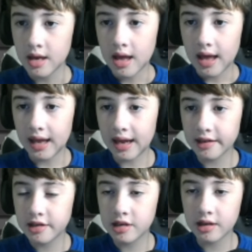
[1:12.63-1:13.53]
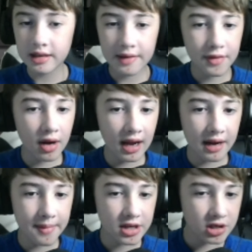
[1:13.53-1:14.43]
And to give your
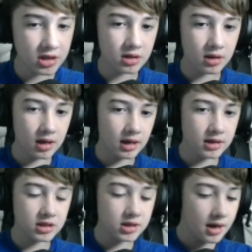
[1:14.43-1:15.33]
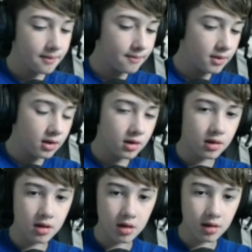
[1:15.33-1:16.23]
animation some
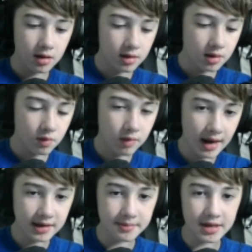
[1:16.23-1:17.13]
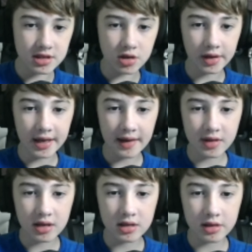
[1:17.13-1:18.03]
randomness, all you have
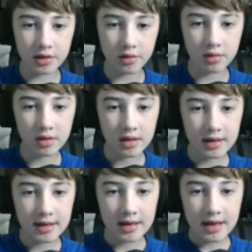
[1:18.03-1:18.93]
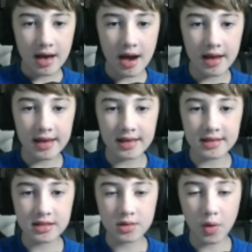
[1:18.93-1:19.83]
to do
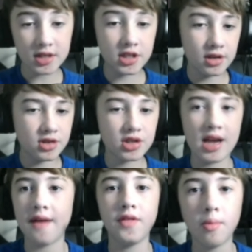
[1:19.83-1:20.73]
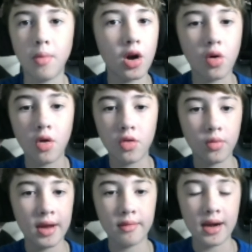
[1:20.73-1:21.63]
is once you just have your model all the
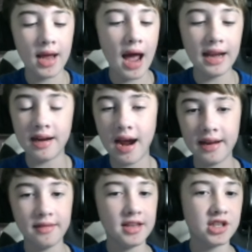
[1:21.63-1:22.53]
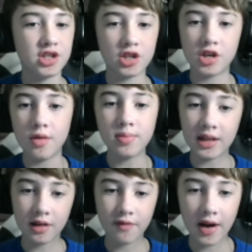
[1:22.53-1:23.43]
way ready. This is just a new
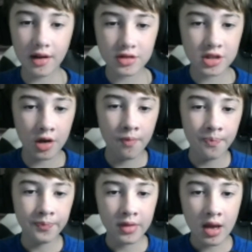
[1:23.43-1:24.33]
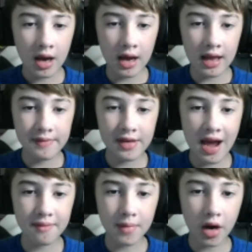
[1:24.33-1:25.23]
Blender file, so if you
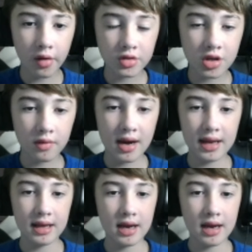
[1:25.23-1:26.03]
have models already,